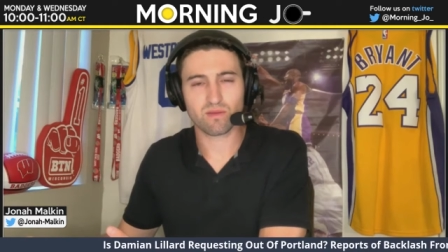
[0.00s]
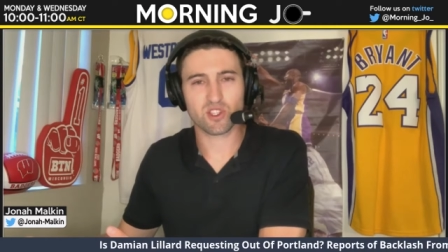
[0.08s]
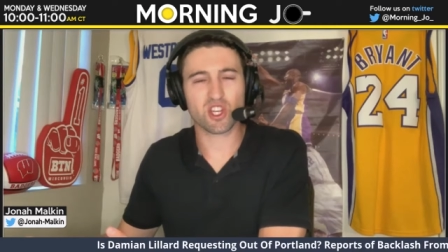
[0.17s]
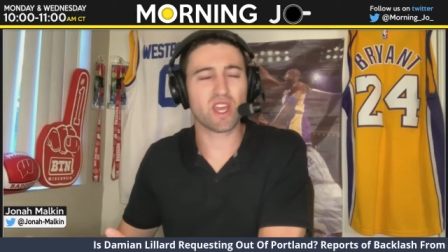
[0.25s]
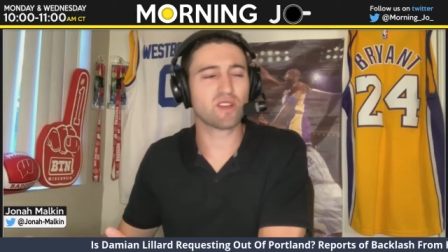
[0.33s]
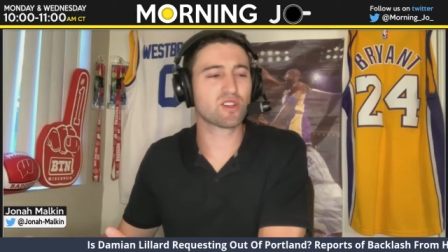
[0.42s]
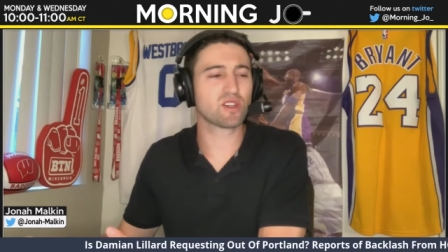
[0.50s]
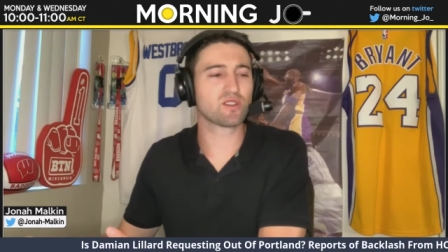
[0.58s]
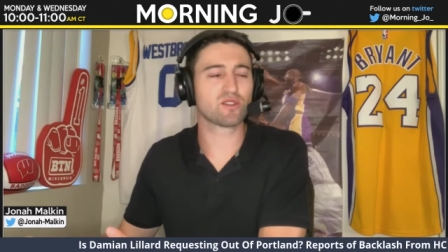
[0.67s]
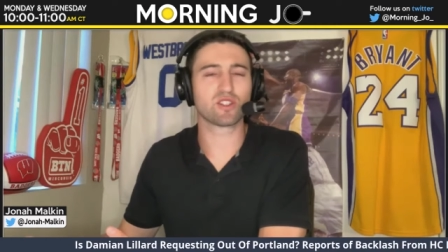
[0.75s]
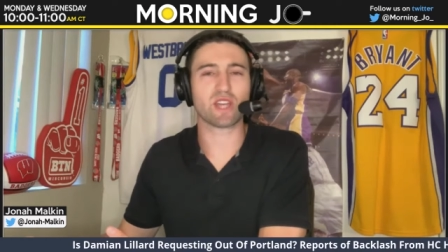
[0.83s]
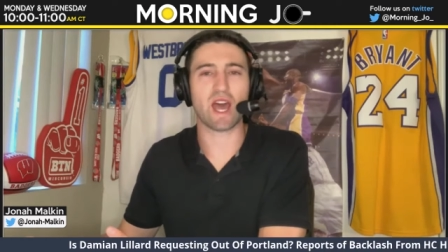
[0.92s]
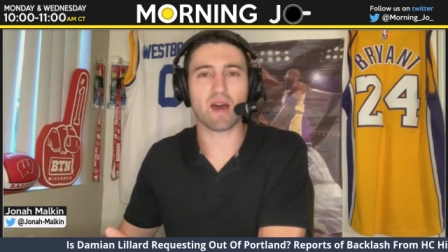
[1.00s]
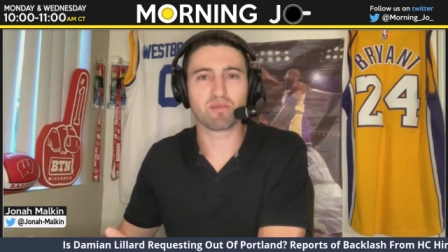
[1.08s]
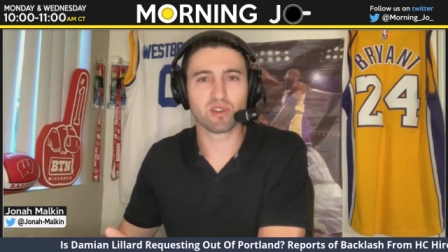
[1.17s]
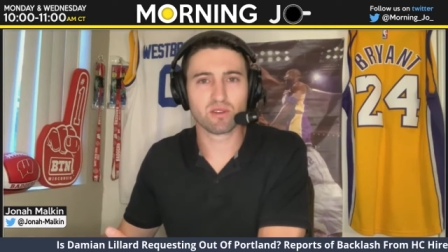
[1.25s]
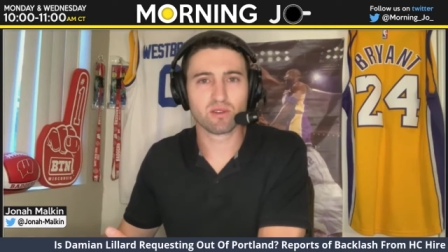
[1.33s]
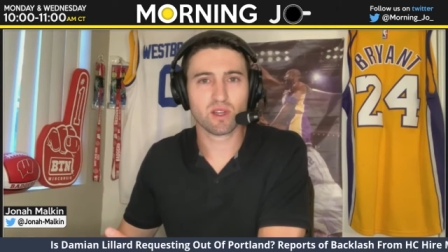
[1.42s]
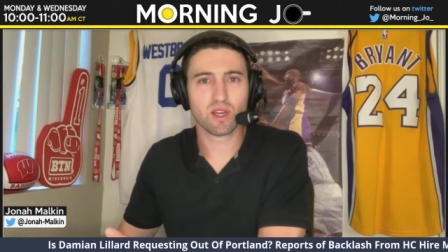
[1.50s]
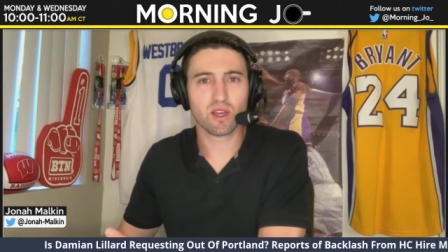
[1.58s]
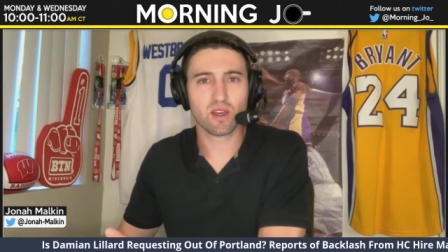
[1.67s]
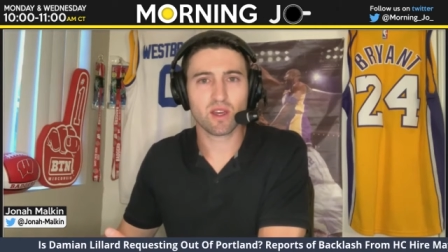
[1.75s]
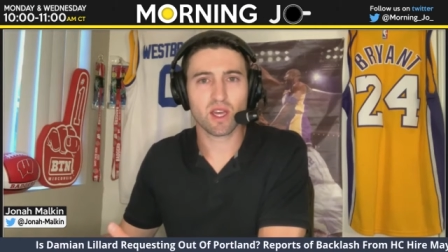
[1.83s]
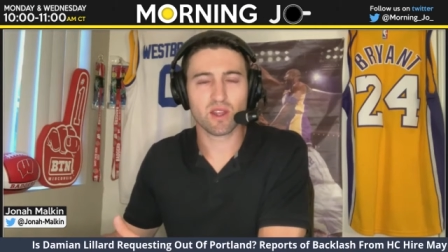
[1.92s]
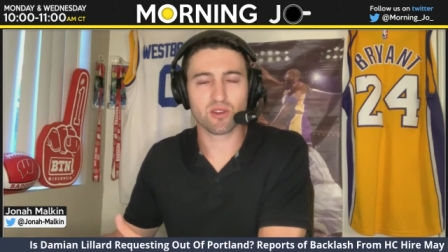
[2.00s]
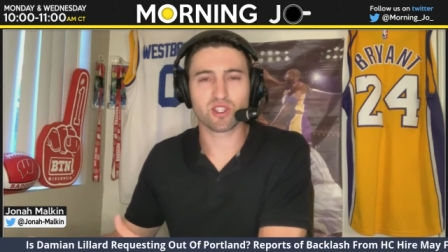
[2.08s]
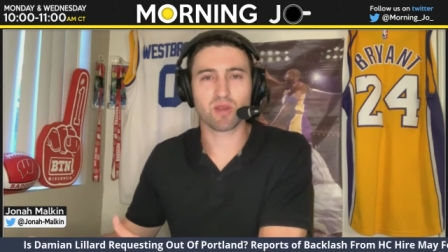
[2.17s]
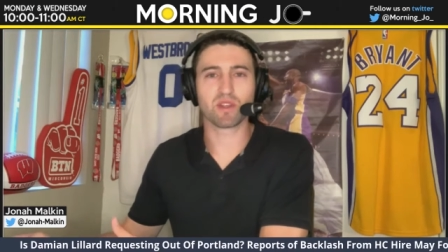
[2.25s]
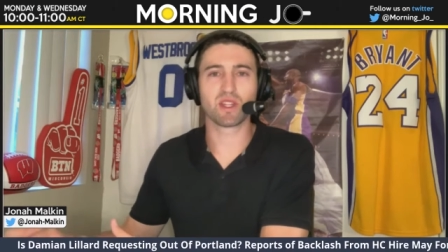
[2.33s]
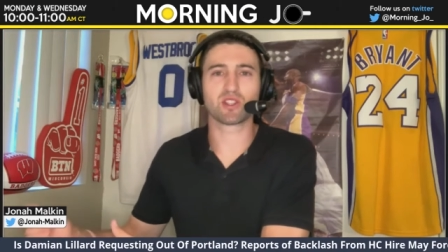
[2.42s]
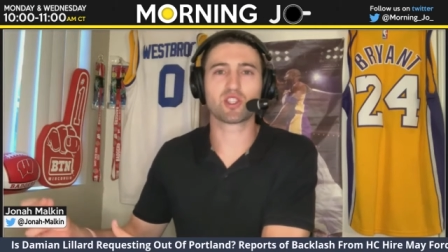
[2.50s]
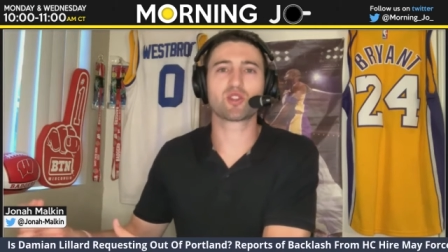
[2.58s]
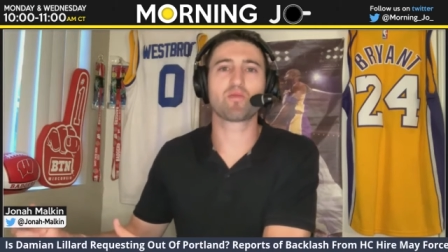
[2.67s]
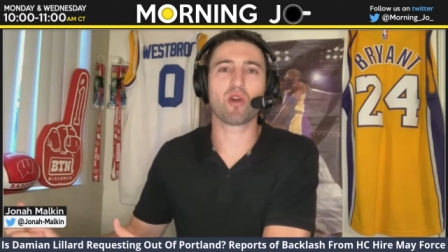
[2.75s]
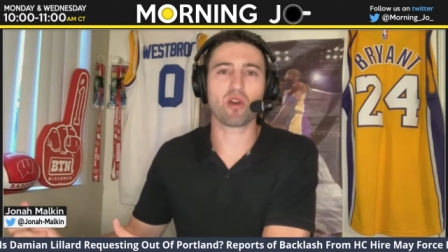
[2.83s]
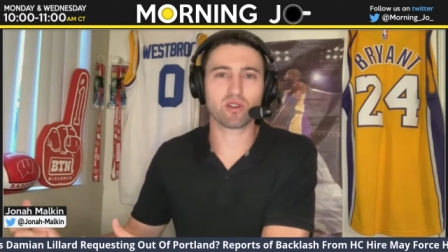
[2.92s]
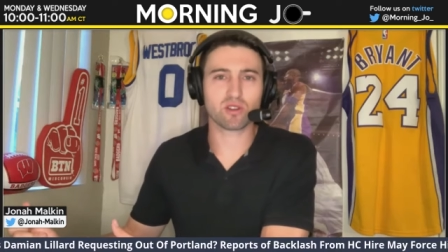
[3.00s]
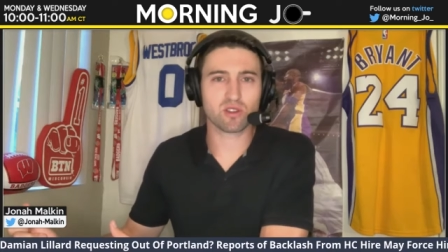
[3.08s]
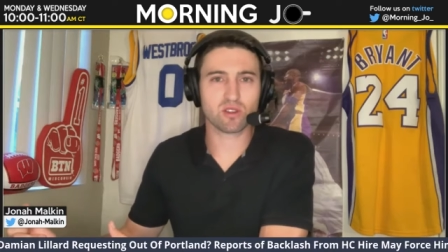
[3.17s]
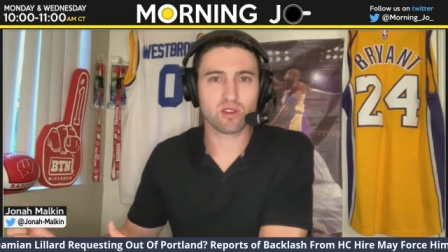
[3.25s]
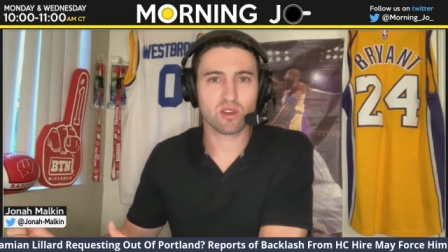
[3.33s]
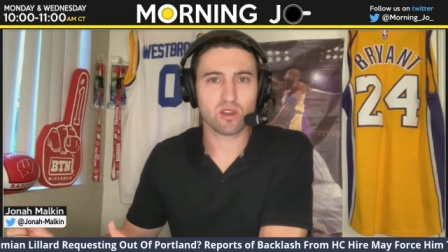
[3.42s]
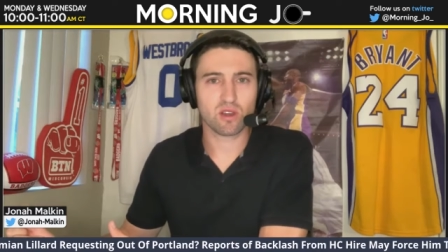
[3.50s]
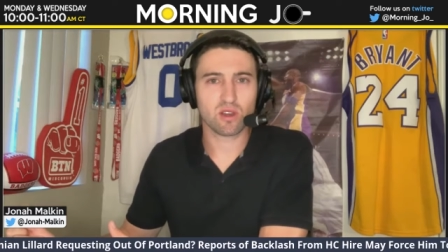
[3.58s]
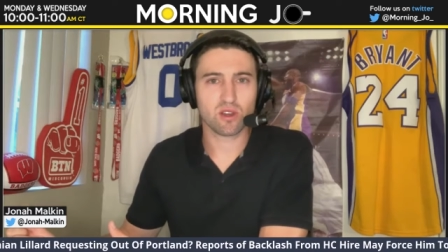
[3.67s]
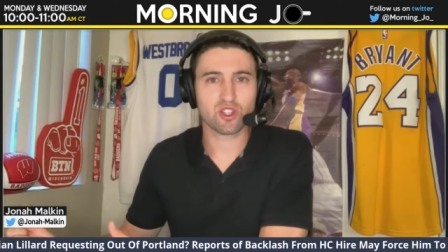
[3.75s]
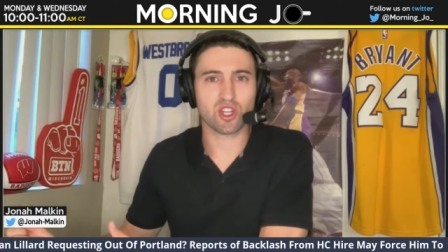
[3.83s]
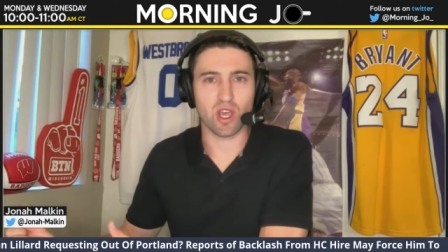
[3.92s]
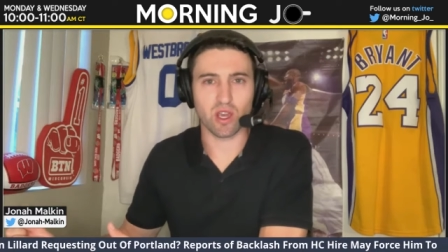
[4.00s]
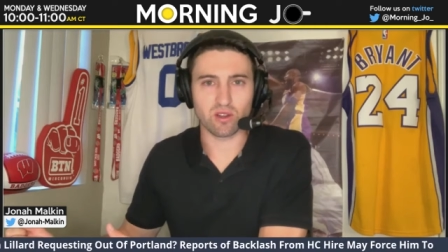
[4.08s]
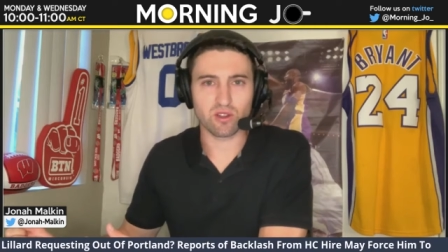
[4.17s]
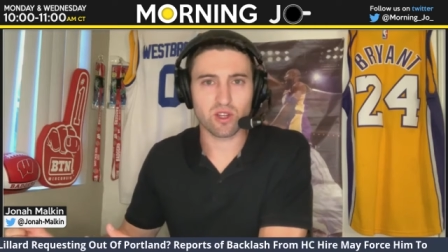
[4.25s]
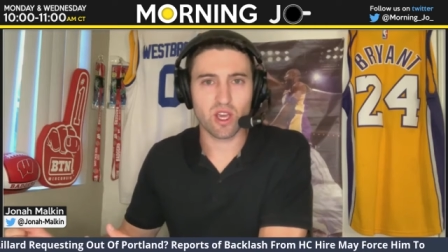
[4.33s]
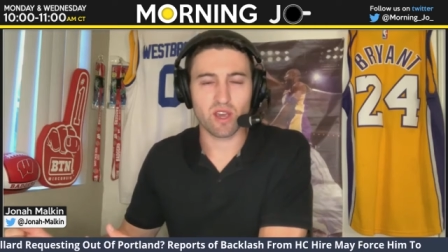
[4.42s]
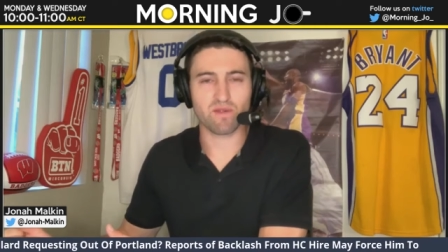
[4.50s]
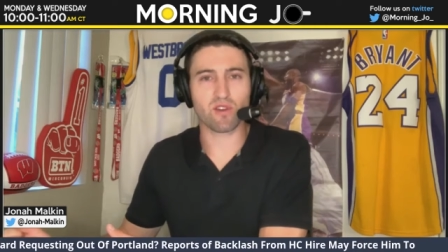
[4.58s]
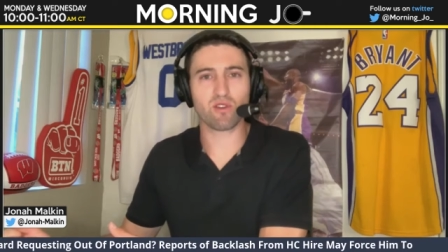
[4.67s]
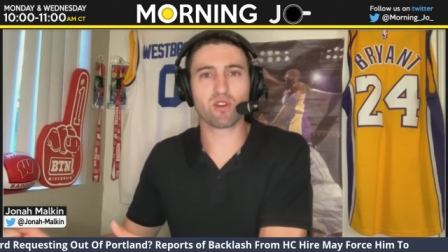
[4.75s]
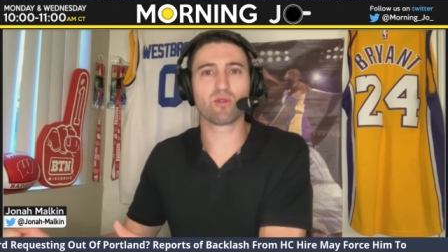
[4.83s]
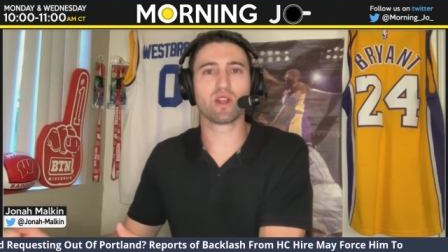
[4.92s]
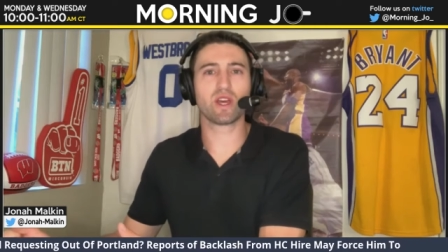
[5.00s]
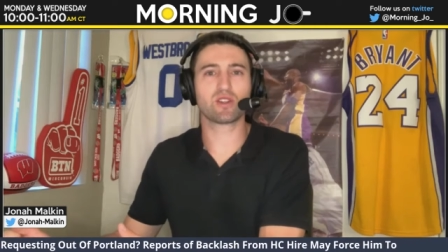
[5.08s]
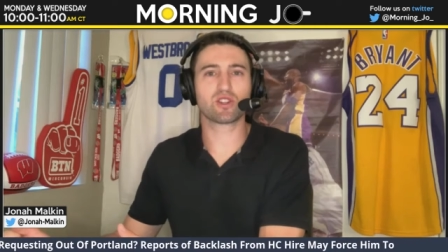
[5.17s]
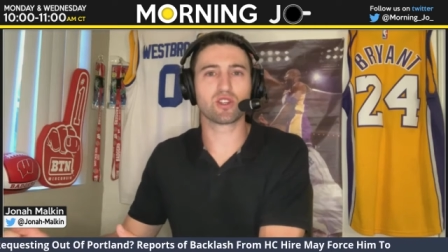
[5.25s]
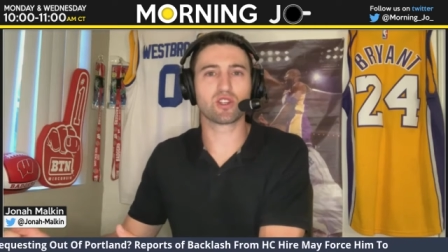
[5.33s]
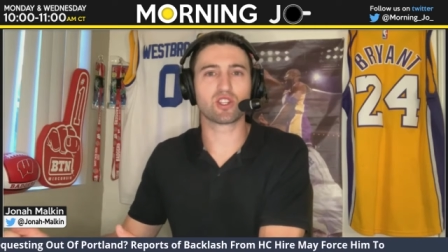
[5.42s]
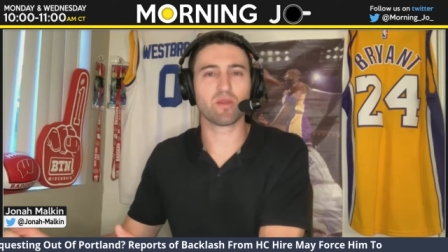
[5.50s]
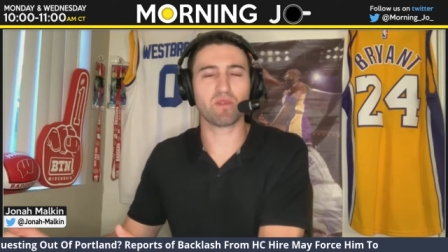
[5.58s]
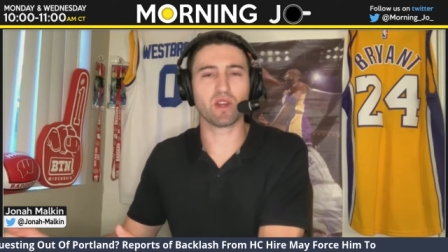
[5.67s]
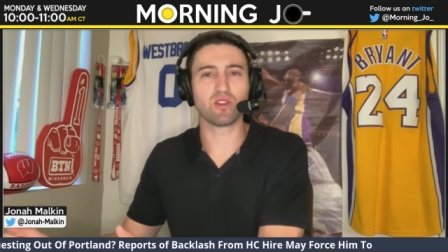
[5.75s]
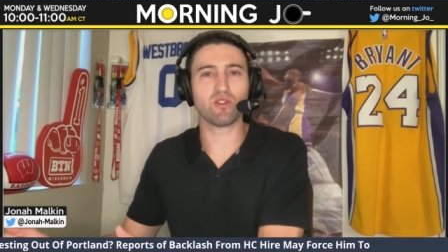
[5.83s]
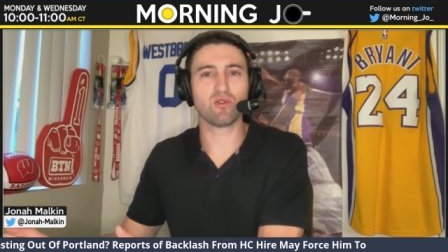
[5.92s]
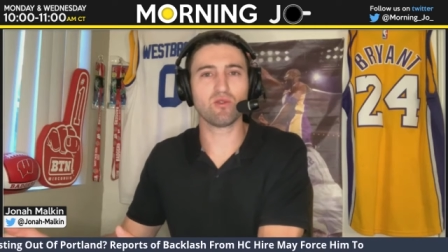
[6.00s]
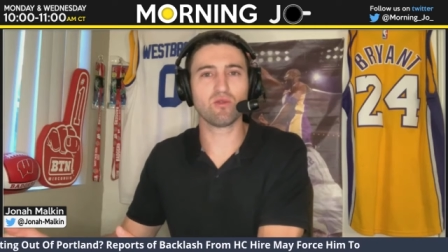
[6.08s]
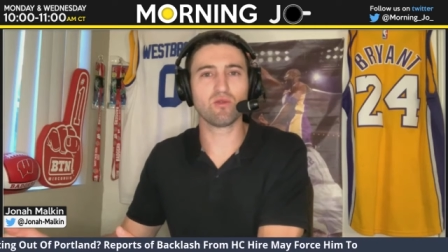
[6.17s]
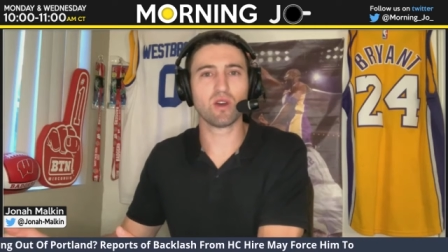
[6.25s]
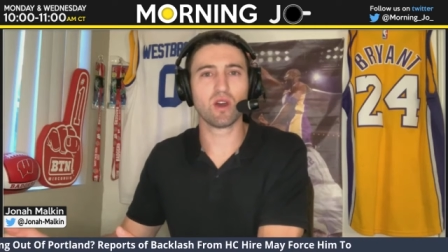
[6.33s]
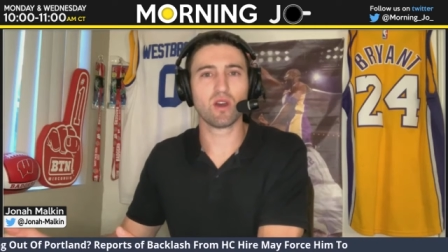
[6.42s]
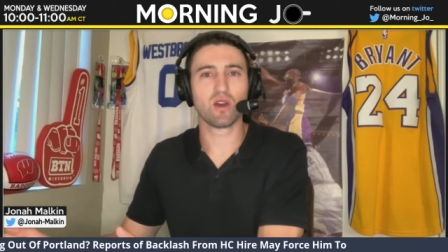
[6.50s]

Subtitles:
Change doesn't just happen. There's something that sparks change. If you're in a relationship and you